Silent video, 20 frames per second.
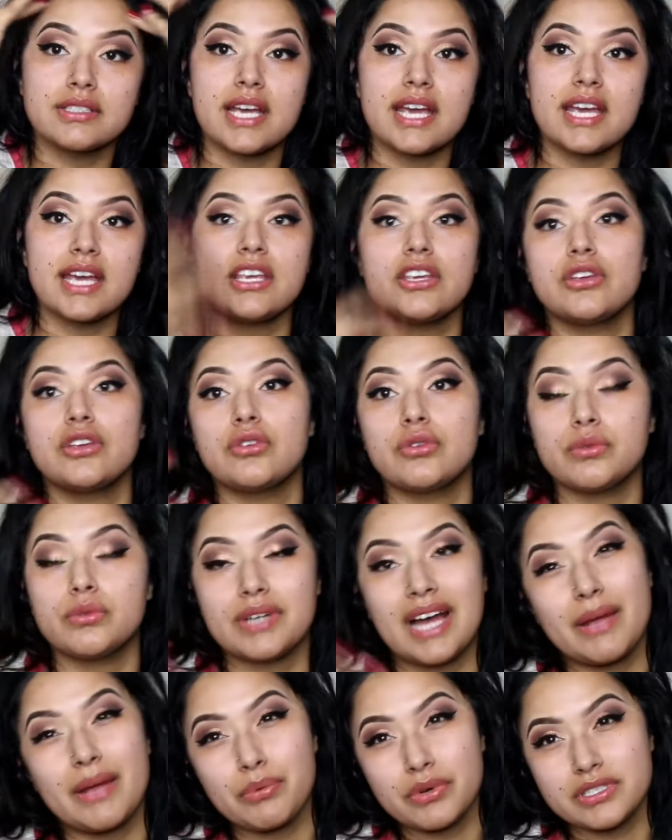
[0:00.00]
day,
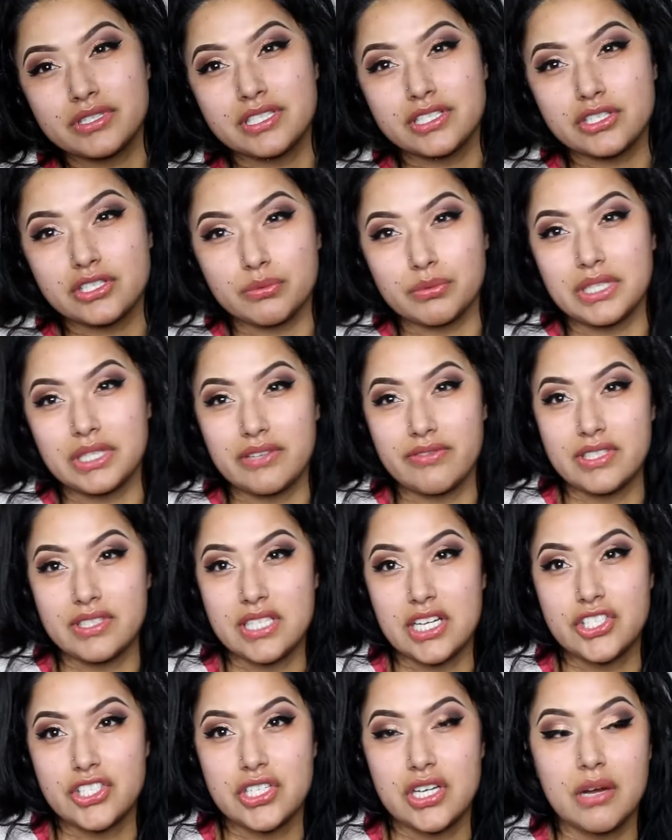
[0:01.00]
I personally don't believe in
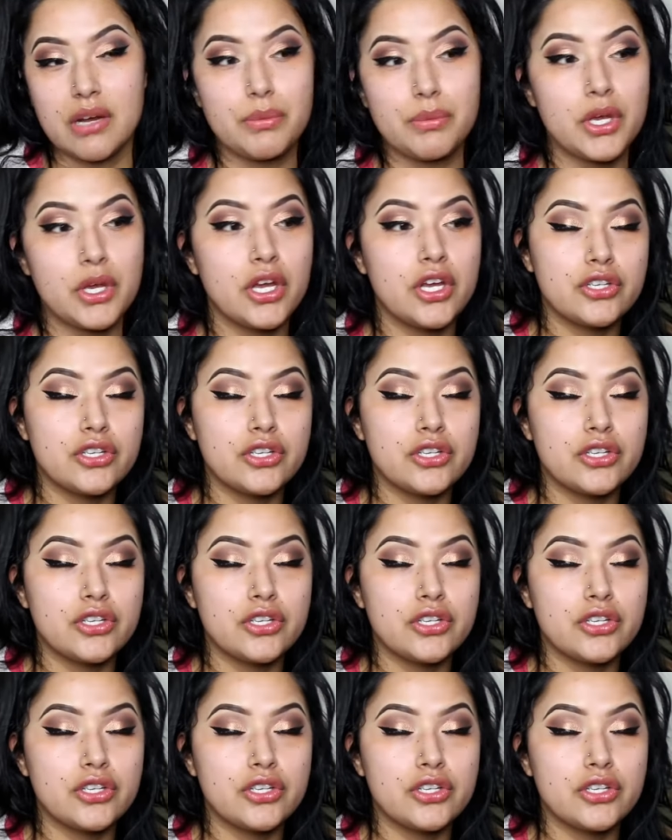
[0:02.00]
touching up.